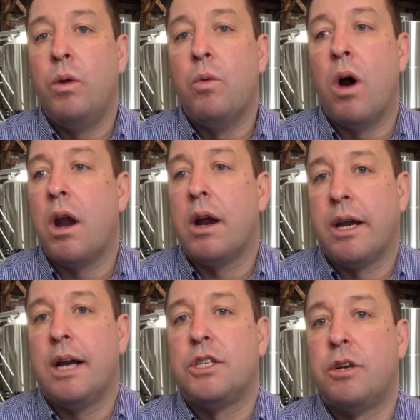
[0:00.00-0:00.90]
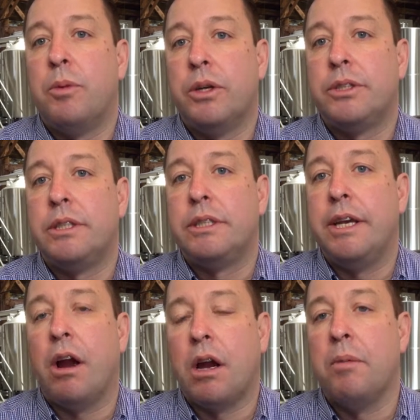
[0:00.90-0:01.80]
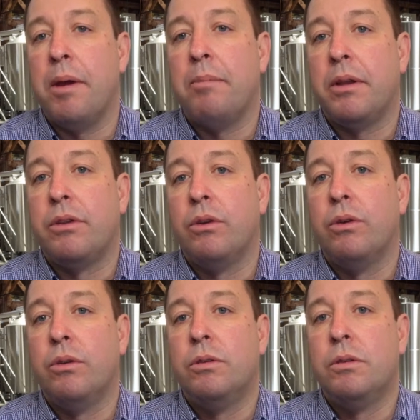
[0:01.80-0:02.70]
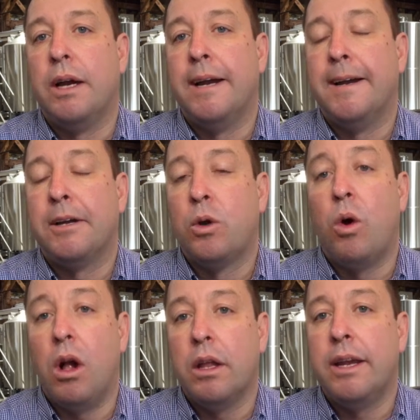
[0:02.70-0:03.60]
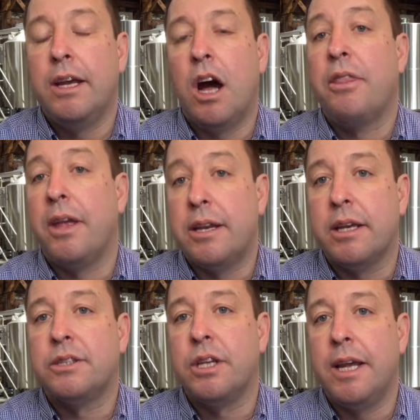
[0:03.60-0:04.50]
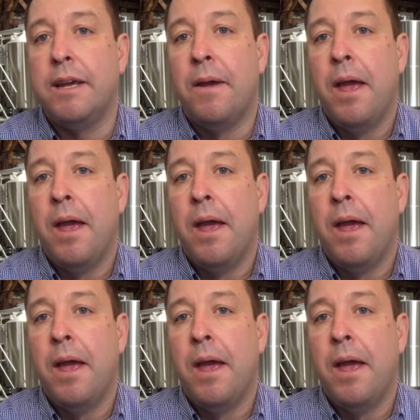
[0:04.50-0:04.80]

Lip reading: we want our customers to see our commitment to quality, authenticity,